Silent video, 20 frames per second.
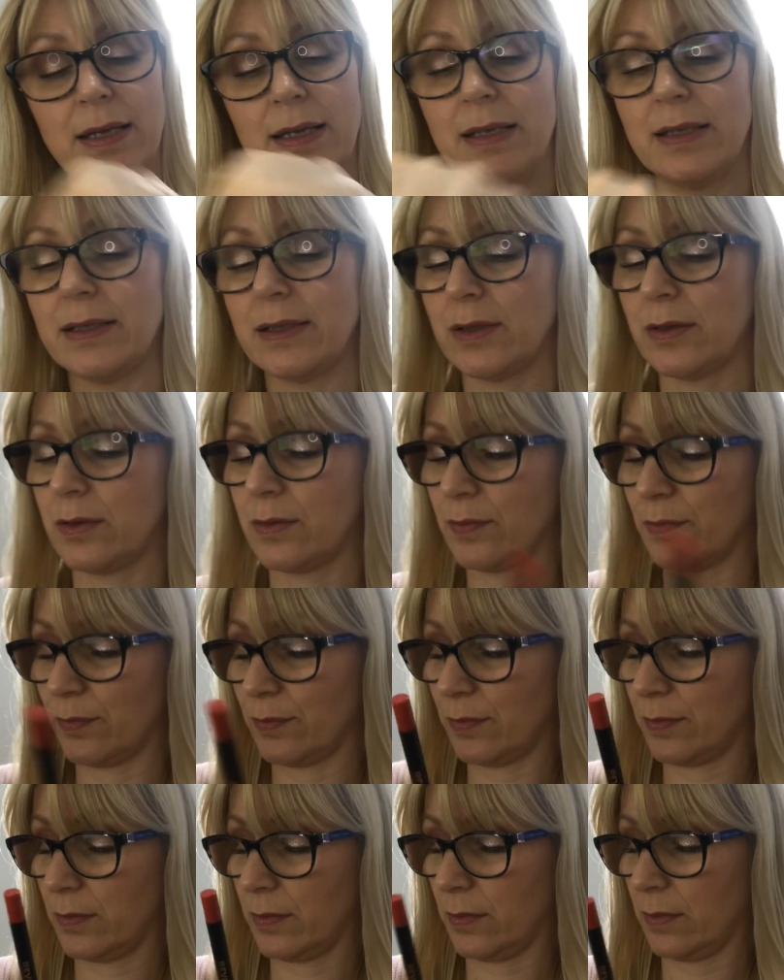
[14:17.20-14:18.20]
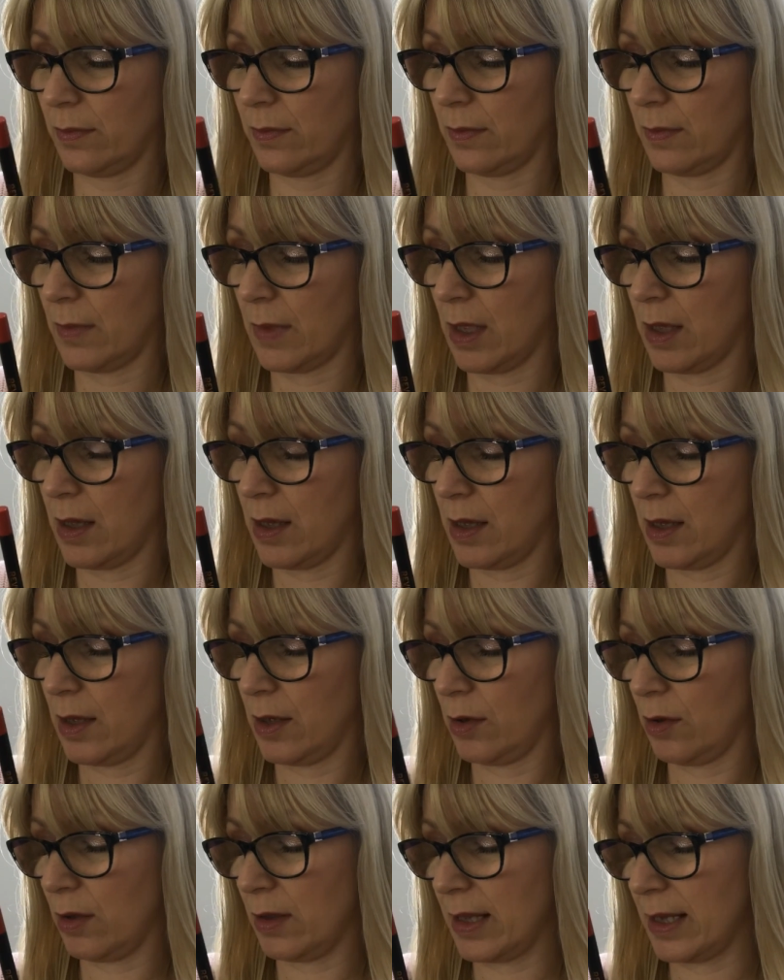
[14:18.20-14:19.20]
It's
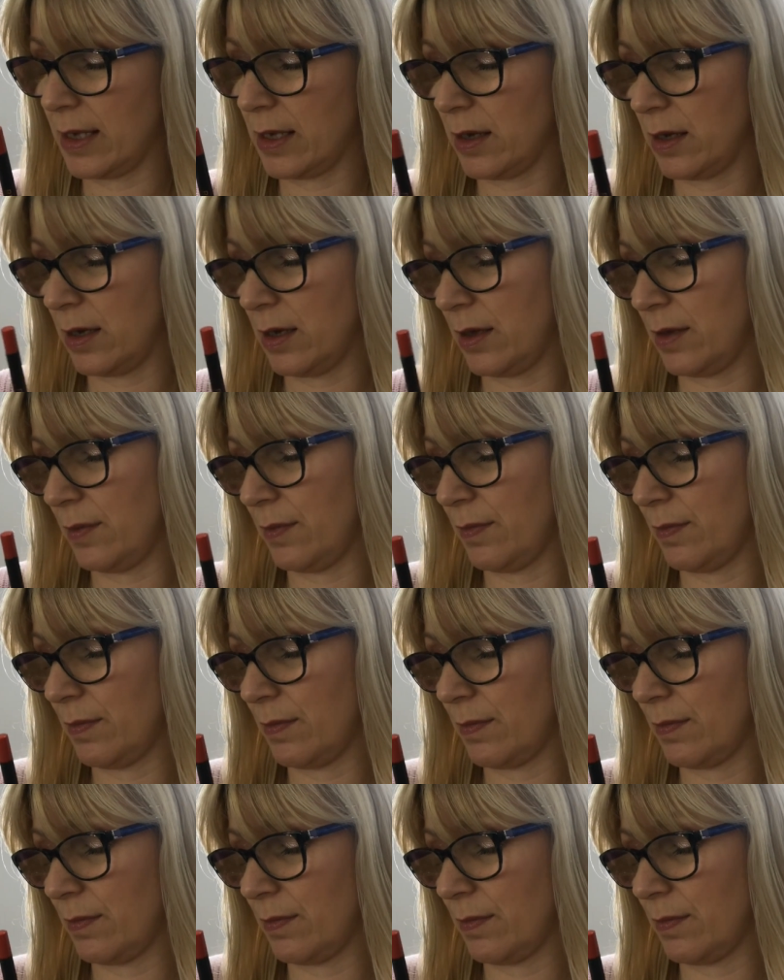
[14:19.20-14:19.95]
got like a